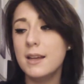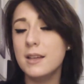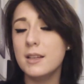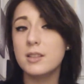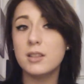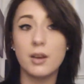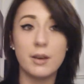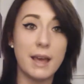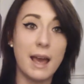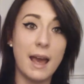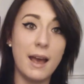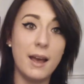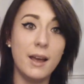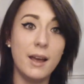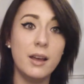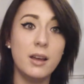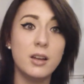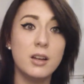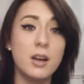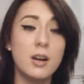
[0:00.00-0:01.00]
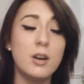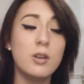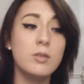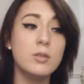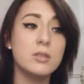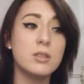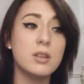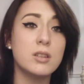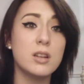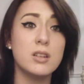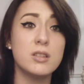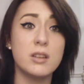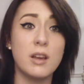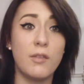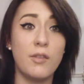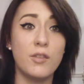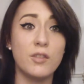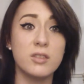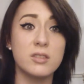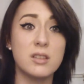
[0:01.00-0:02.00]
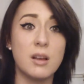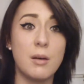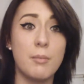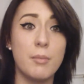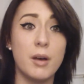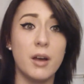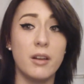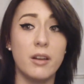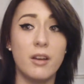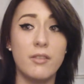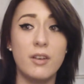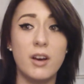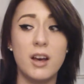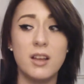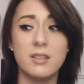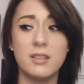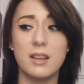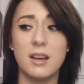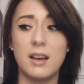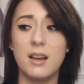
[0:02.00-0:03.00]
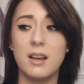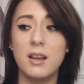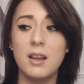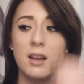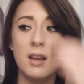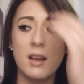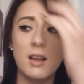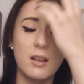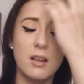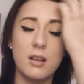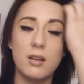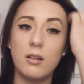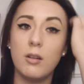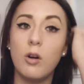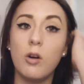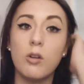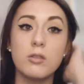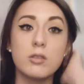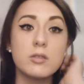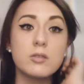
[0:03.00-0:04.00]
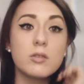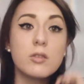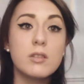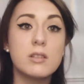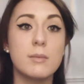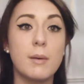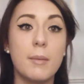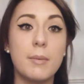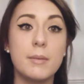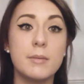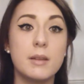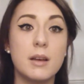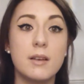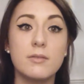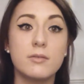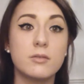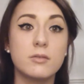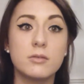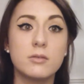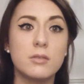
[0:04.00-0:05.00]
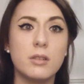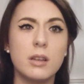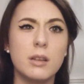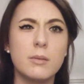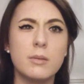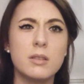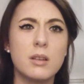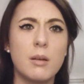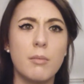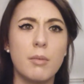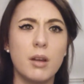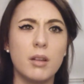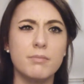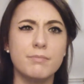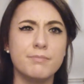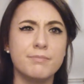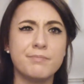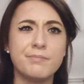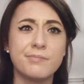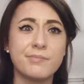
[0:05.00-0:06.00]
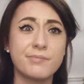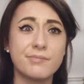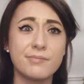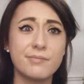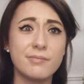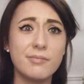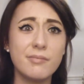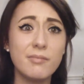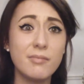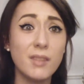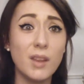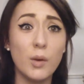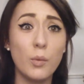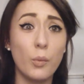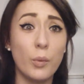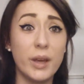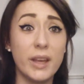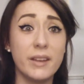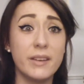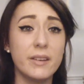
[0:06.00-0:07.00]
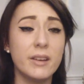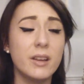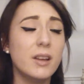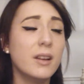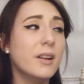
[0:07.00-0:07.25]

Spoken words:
So yeah, also don't do it if you've got sunburn. I've heard that horror stories about people that have done it with sunburn. Weird.